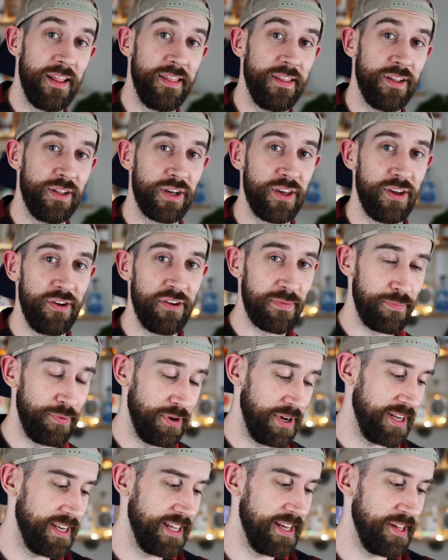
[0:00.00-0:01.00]
the liqueur is
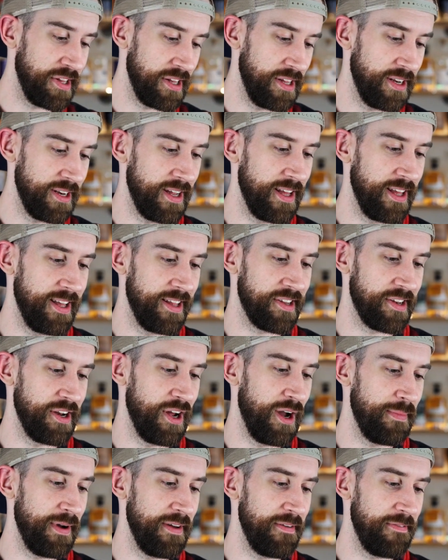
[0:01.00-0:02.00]
pretty decent. It's
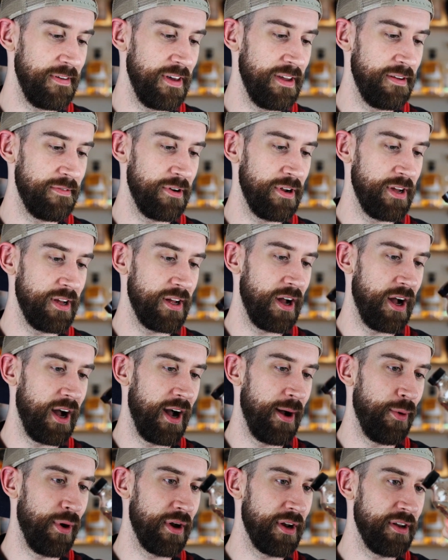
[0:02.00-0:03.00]
not my favorite.
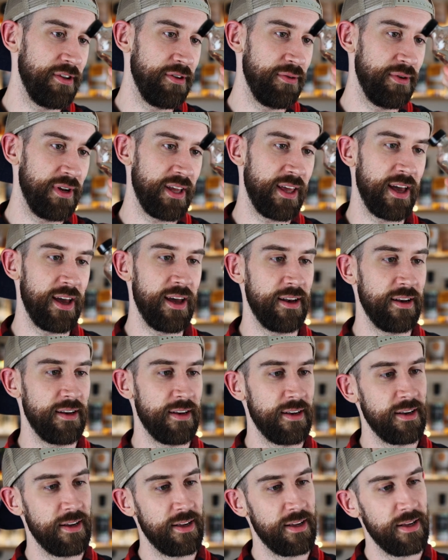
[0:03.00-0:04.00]
I want to do it
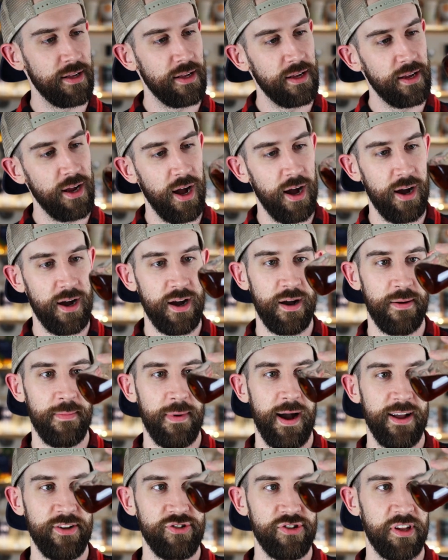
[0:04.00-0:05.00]
again.
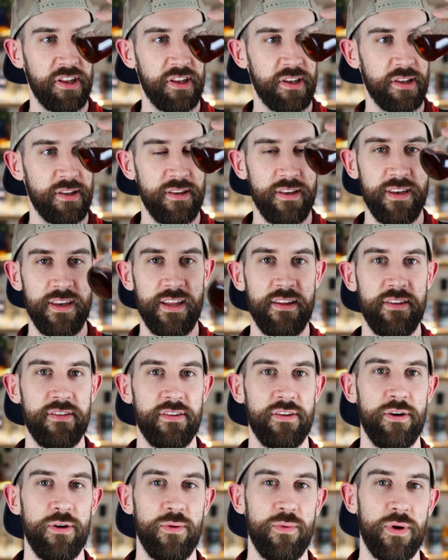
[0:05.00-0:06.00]
I just need
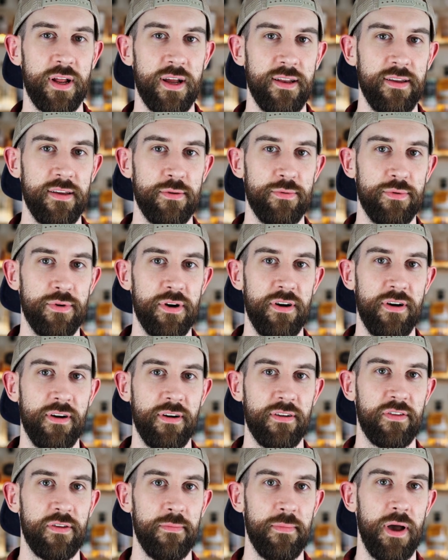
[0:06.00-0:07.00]
to know what I did
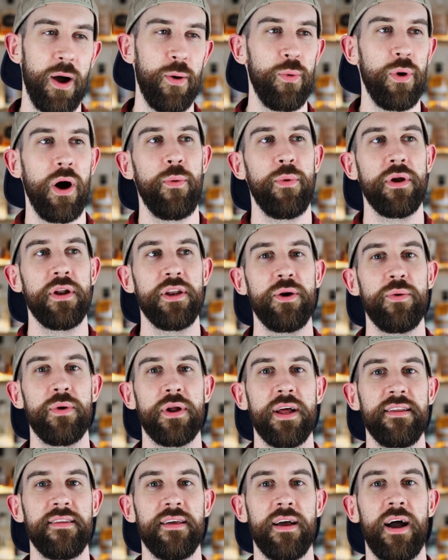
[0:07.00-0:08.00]
wrong. I want to know
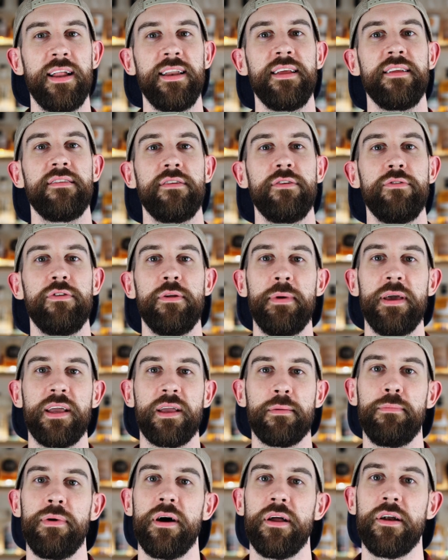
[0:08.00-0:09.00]
what I need to do to
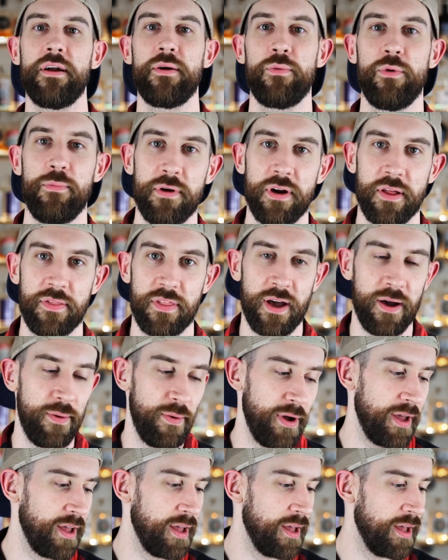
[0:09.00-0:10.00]
make it better. We'll put it that
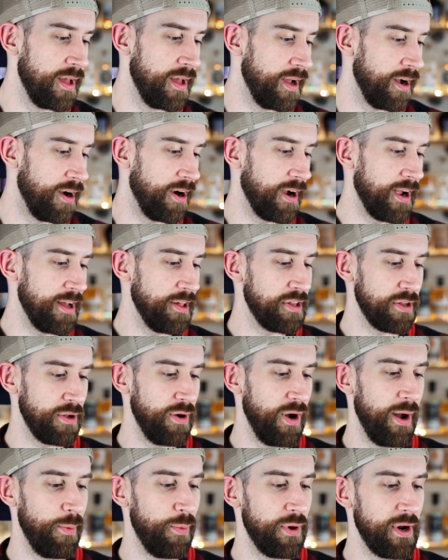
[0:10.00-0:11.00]
way. Okay,
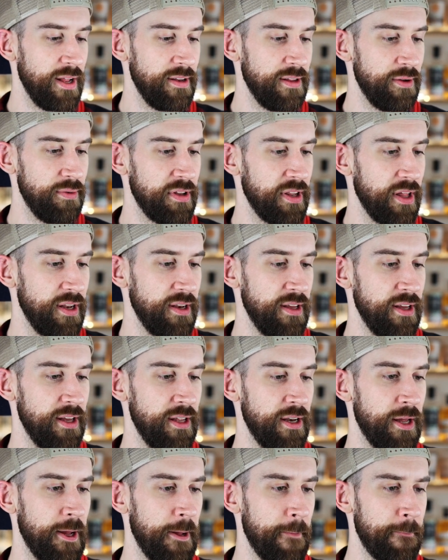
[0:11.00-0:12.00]
so what I did was I
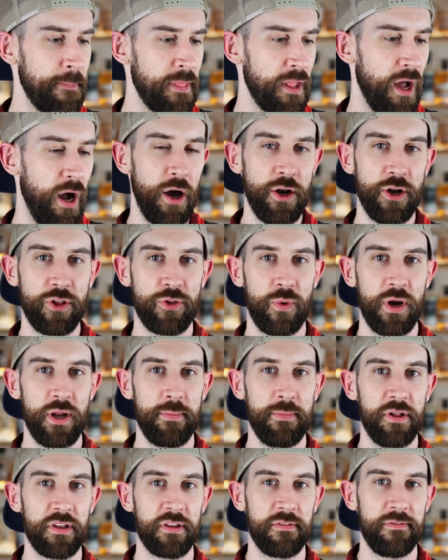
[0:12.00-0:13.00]
did 120
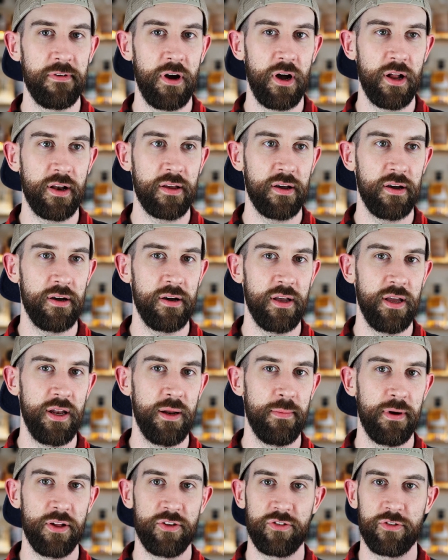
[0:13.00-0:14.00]
mils of vodka
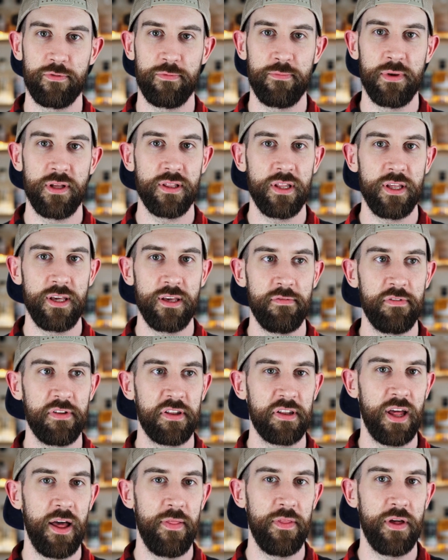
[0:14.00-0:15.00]
and a bunch of mint
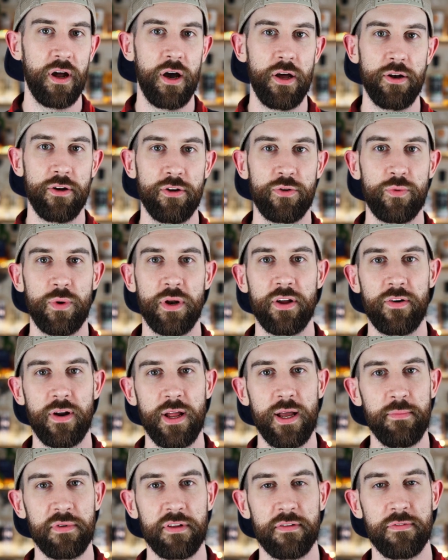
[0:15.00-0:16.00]
leaves, and then 120
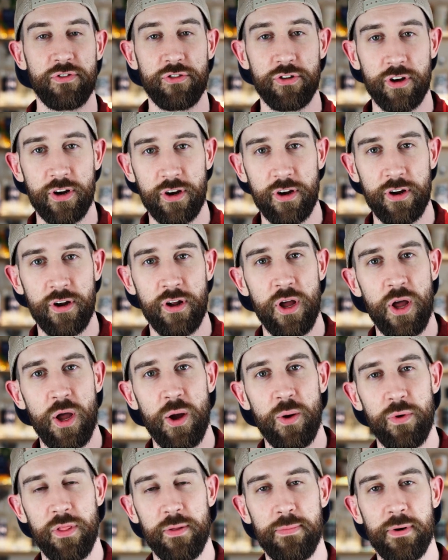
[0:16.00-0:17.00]
grams of sugar
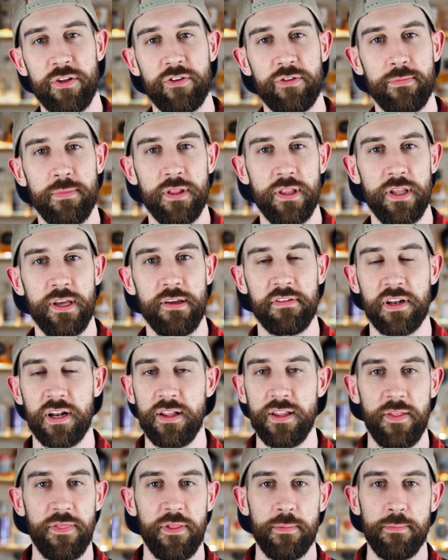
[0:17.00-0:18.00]
with a bunch of mint leaves, and
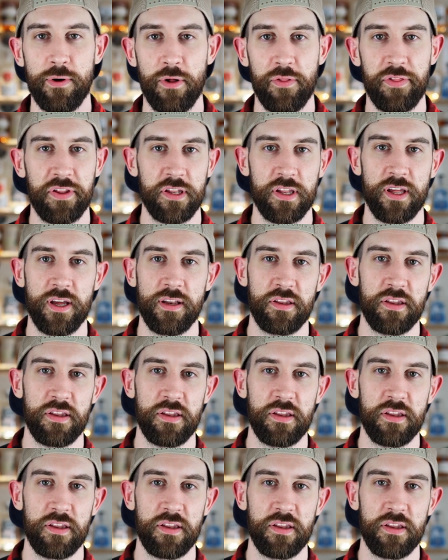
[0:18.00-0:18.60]
I'll let them both sit